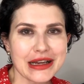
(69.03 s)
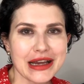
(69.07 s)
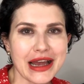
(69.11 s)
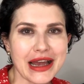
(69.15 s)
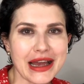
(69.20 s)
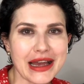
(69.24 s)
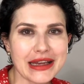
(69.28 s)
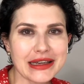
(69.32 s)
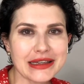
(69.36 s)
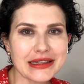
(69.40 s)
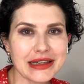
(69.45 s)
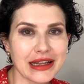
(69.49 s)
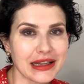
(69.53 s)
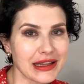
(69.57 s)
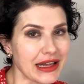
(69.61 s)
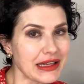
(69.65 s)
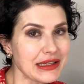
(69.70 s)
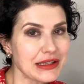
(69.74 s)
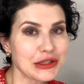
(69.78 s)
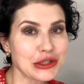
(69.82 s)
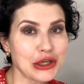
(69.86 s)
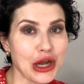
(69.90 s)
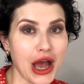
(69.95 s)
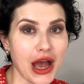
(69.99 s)
And
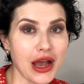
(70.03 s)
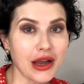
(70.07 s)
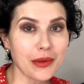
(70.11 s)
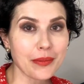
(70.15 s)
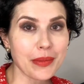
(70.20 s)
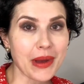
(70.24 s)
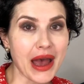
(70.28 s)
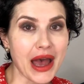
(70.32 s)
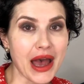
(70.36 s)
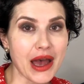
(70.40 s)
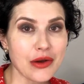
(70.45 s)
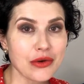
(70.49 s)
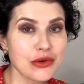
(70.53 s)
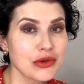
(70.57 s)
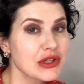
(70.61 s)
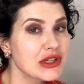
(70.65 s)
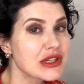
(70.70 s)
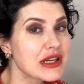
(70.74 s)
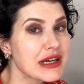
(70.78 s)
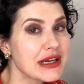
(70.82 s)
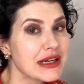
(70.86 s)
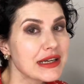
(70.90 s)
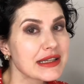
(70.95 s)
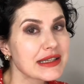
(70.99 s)
let's talk
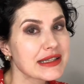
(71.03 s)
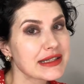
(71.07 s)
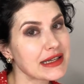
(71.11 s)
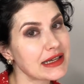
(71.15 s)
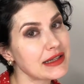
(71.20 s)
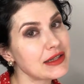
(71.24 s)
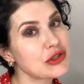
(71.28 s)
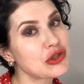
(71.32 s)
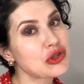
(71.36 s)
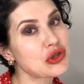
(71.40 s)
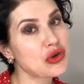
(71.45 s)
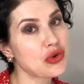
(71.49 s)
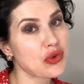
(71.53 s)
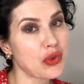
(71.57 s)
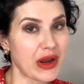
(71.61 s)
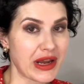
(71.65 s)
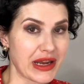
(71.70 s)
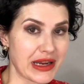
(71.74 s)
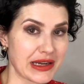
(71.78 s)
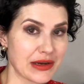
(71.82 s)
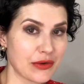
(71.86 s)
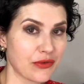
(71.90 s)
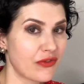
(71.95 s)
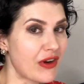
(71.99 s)
about
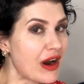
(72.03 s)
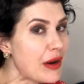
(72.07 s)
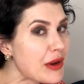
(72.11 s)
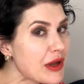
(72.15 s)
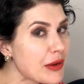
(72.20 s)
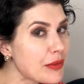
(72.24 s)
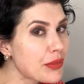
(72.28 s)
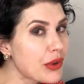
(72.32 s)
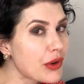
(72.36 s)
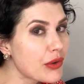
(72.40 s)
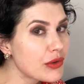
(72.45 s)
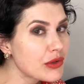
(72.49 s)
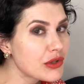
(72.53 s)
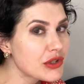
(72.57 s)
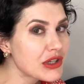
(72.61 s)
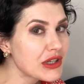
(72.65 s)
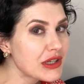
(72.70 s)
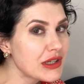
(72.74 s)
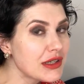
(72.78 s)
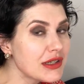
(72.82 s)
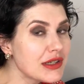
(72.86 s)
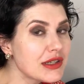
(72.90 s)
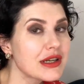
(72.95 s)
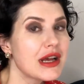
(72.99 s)
sunscreen, very
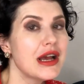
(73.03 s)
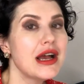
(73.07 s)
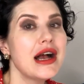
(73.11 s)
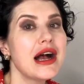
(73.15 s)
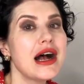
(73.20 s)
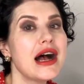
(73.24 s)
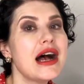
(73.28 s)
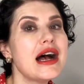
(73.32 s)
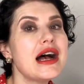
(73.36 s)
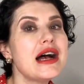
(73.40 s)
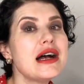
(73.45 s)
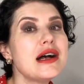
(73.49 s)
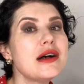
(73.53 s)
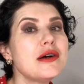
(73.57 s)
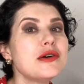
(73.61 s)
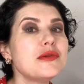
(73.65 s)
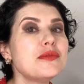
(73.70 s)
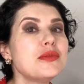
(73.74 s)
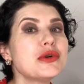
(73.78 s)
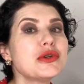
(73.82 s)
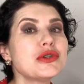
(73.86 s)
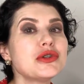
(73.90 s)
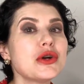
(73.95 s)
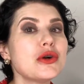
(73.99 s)
important,
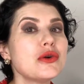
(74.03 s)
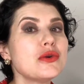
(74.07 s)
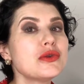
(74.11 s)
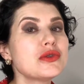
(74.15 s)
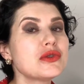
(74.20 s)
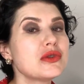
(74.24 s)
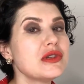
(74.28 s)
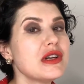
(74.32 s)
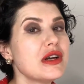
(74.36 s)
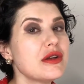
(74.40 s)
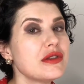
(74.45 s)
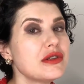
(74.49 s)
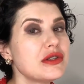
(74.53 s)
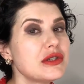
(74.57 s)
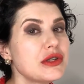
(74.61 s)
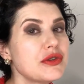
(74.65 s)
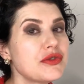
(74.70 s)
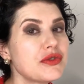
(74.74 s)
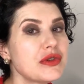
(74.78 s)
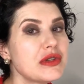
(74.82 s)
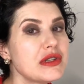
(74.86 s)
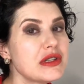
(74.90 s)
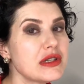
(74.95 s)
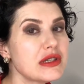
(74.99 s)
but also now the
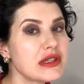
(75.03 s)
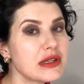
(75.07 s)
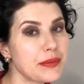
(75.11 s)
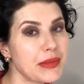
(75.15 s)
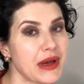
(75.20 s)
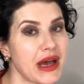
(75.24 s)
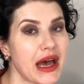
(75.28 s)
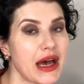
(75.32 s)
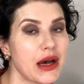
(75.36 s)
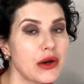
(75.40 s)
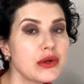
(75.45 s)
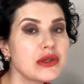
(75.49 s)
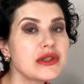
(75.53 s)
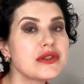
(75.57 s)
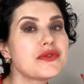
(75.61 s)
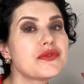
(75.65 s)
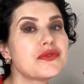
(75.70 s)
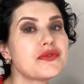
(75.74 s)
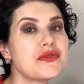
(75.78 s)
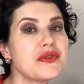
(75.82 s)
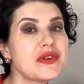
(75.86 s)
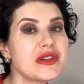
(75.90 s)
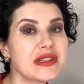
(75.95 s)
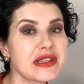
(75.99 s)
differences about
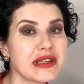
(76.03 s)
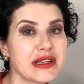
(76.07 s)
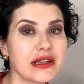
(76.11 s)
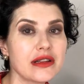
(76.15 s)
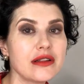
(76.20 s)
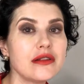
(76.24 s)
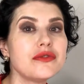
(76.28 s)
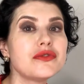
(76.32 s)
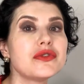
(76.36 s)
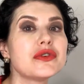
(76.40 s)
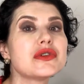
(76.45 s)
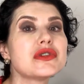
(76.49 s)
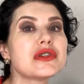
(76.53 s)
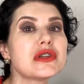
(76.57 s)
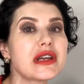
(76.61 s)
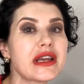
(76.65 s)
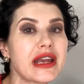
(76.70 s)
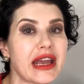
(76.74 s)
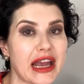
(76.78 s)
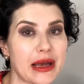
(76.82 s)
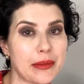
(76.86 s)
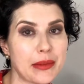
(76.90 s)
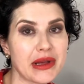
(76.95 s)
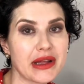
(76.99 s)
physical versus
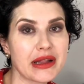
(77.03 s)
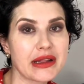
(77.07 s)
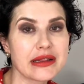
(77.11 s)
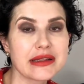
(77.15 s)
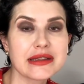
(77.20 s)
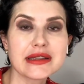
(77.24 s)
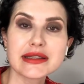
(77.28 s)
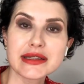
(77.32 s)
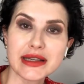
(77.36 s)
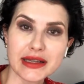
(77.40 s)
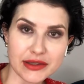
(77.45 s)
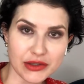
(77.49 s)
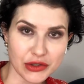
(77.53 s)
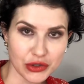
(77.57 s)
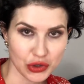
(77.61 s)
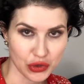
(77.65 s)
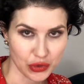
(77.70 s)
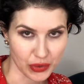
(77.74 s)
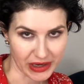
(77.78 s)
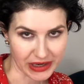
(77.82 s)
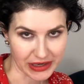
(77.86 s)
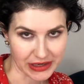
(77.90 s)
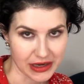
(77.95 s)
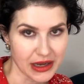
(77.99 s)
chemical
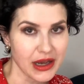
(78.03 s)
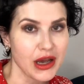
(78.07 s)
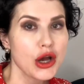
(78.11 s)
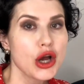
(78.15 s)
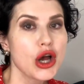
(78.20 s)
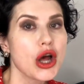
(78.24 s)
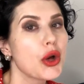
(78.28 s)
sunscreen.